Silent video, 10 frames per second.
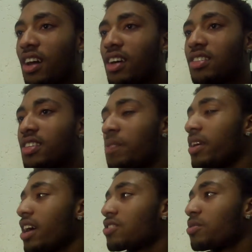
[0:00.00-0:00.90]
No, it just gave
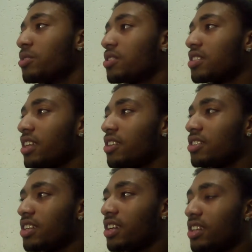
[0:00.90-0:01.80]
me an extra boost and
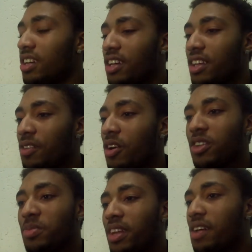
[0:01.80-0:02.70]
energy. And they've
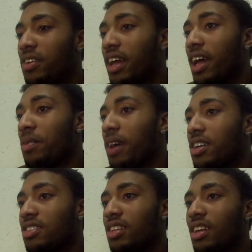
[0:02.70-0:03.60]
always been every game,
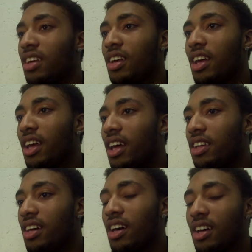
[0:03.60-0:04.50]
actually.
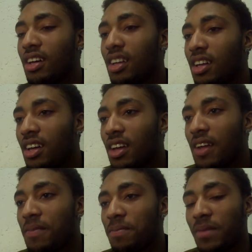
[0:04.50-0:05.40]
And I
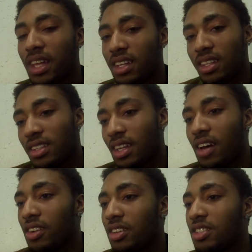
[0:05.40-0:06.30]

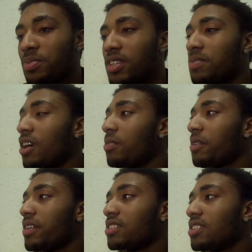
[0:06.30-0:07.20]
don't know, I just put a smile on
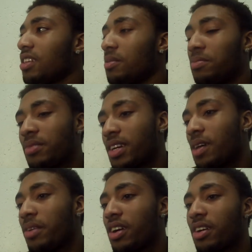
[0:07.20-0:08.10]
my face to see them
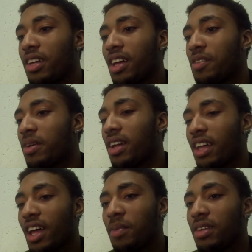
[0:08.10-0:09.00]
come here. And everybody
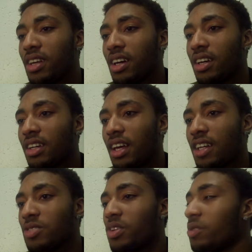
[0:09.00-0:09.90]
came, and
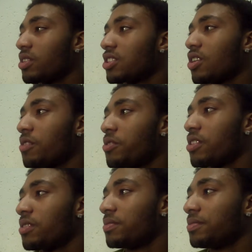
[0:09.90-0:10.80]
I just really wanted to show up
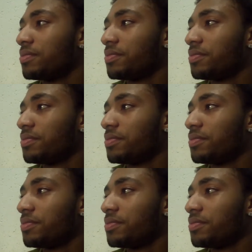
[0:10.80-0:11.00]
for them.